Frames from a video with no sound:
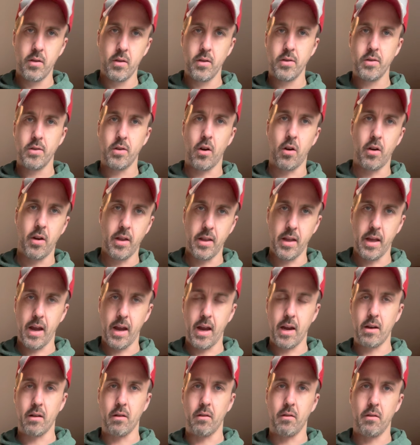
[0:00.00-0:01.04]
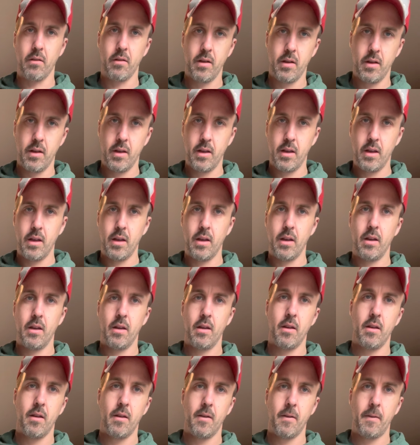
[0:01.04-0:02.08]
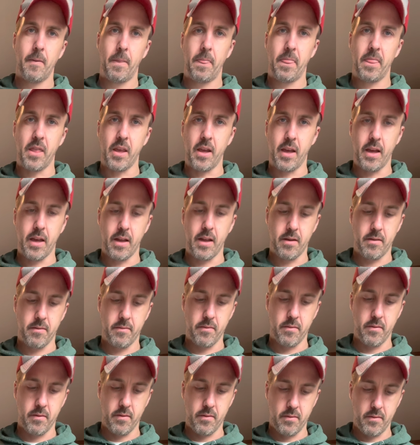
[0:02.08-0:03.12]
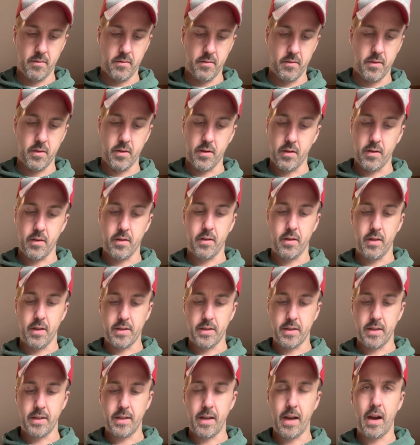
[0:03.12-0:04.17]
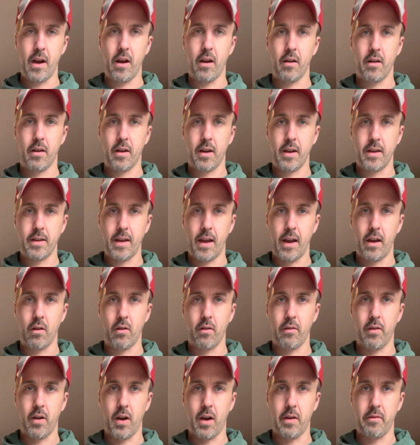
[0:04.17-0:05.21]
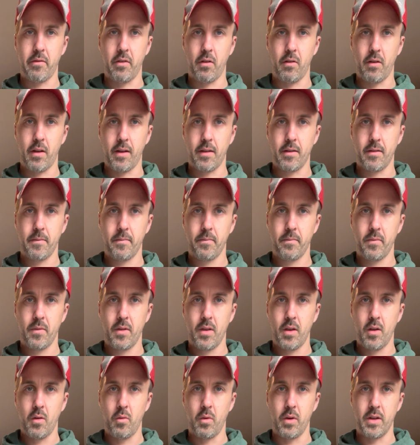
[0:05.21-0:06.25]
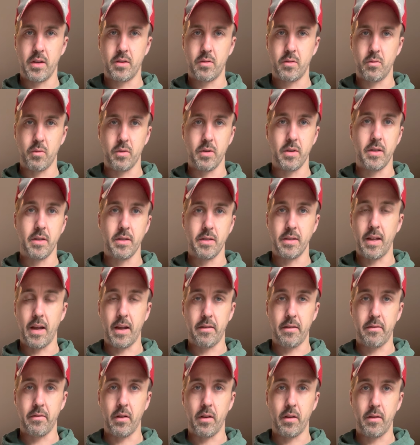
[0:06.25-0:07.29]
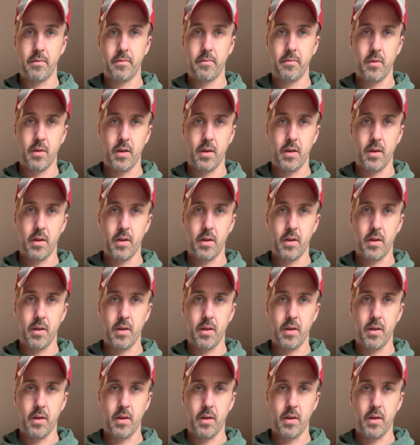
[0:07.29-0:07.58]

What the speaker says: turning the handle to get this entire container of coffee ground, which was not fun.